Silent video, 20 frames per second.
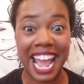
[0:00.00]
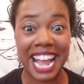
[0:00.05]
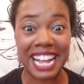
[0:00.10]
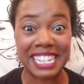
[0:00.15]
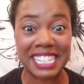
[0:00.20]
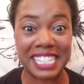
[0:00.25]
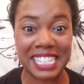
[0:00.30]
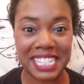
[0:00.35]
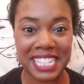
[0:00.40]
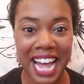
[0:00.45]

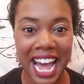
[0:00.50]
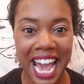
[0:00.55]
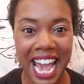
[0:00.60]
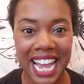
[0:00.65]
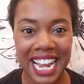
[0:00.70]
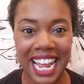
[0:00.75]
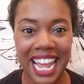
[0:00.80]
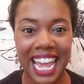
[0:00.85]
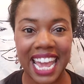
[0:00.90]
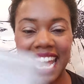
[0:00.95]

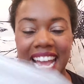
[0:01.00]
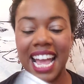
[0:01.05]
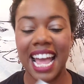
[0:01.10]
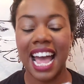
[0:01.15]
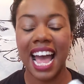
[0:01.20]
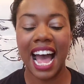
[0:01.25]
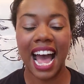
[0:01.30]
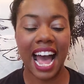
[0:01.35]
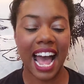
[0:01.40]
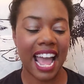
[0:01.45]
Exciting!
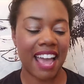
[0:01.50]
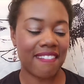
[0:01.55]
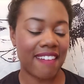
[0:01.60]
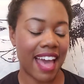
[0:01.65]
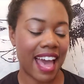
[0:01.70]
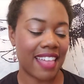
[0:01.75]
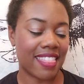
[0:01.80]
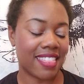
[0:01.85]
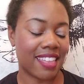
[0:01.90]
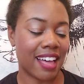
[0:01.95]
I have
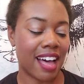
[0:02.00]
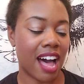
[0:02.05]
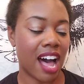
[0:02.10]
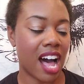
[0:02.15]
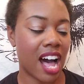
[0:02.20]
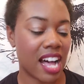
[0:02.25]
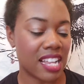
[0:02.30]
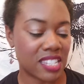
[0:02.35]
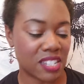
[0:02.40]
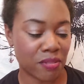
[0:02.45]
had the
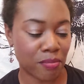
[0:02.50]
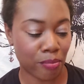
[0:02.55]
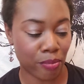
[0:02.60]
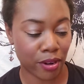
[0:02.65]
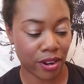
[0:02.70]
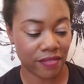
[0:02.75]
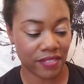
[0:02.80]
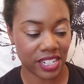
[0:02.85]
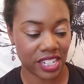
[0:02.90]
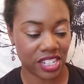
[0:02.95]
awesome
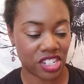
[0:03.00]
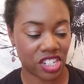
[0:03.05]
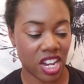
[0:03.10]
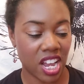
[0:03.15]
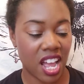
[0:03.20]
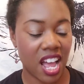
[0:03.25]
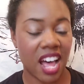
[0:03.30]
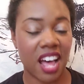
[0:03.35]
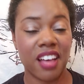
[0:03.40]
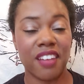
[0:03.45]
privilege
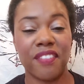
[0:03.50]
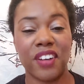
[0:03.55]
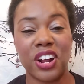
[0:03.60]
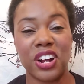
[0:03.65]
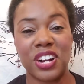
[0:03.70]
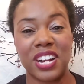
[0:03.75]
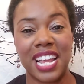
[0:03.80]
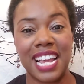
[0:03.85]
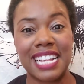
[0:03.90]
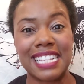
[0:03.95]
of
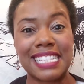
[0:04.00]
earning